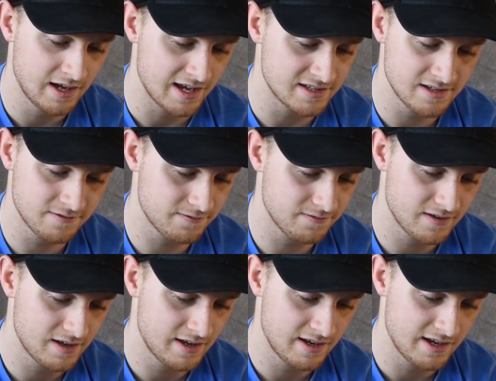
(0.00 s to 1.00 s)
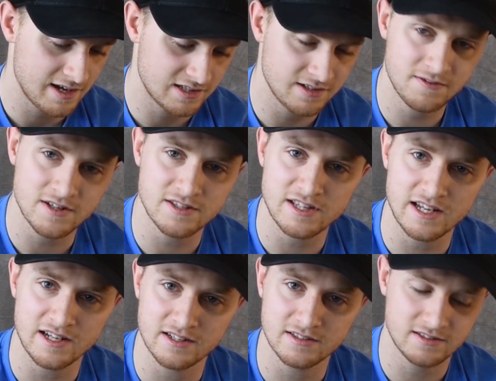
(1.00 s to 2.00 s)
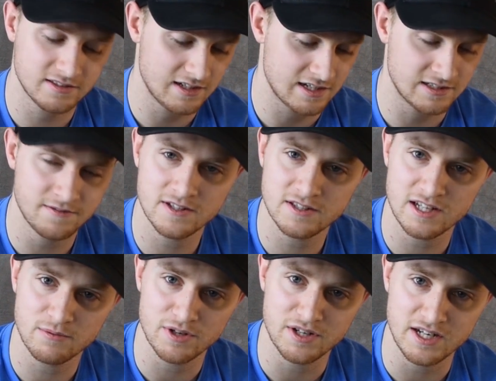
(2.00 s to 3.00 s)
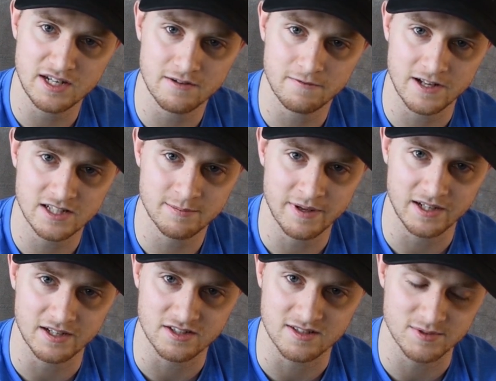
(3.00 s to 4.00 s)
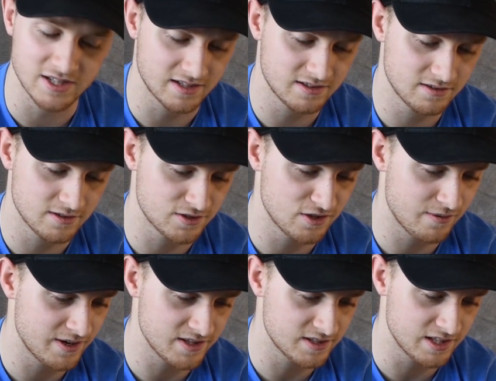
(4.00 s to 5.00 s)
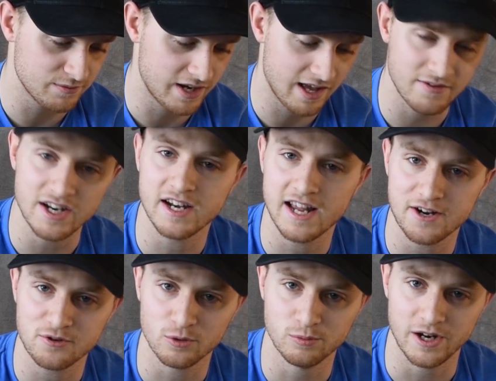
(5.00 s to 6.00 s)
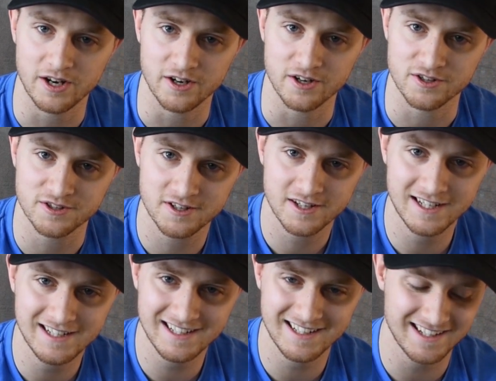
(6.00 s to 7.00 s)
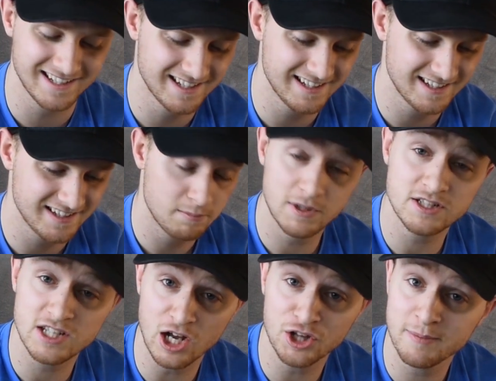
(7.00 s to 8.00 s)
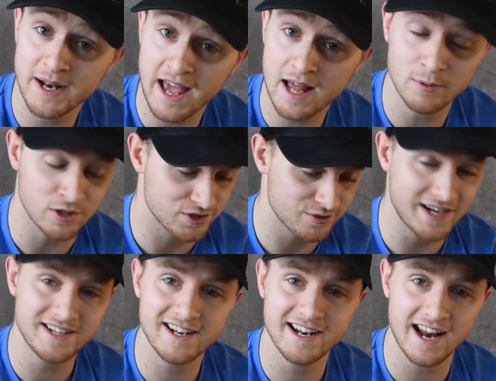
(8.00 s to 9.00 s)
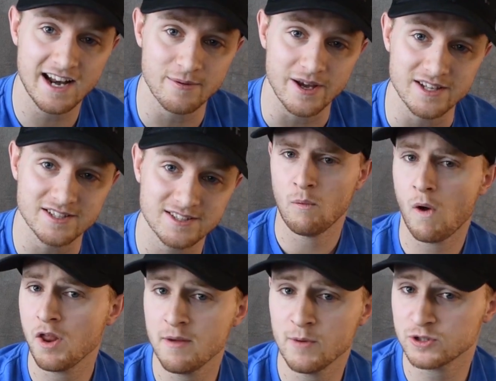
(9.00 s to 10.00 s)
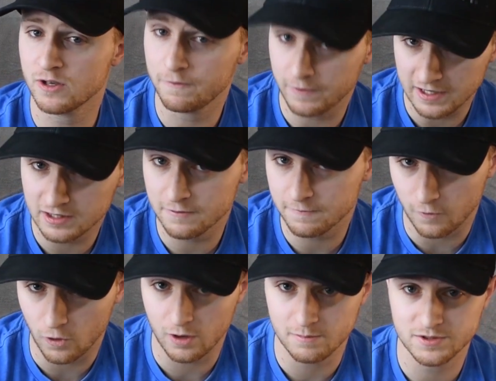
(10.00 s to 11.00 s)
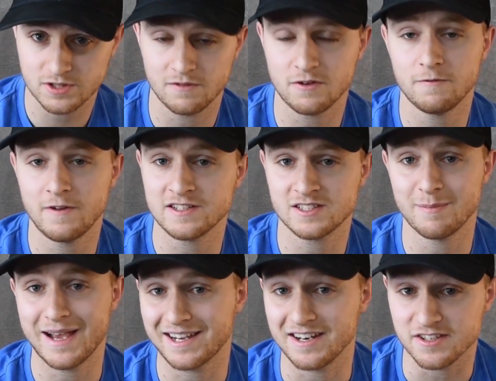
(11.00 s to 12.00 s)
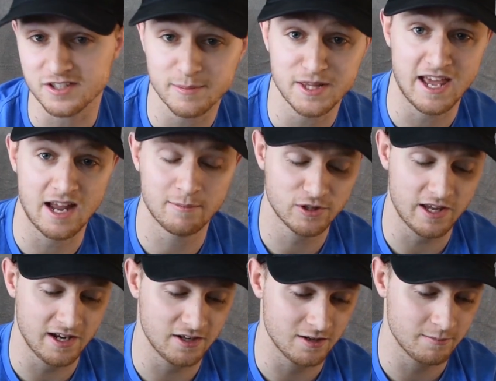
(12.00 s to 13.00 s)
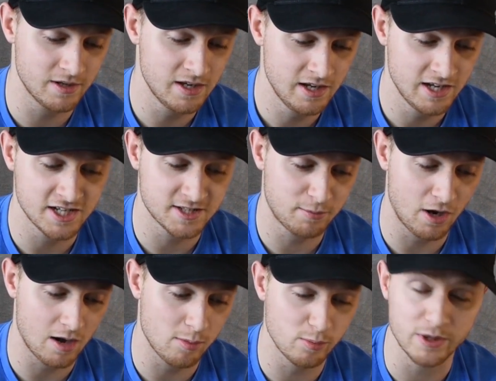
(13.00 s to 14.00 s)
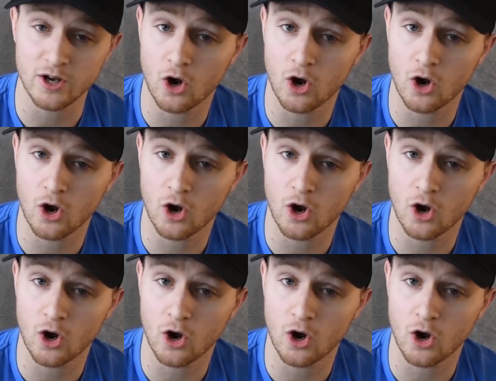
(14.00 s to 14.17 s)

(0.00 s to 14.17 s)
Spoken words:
As if this thing would need defense mechanisms. Like, there's no way this thing would have any natural predators. But it's the ultimate animal, so I did it anyways. One of the most effective forms of defense mechanism in the animal kingdom is probably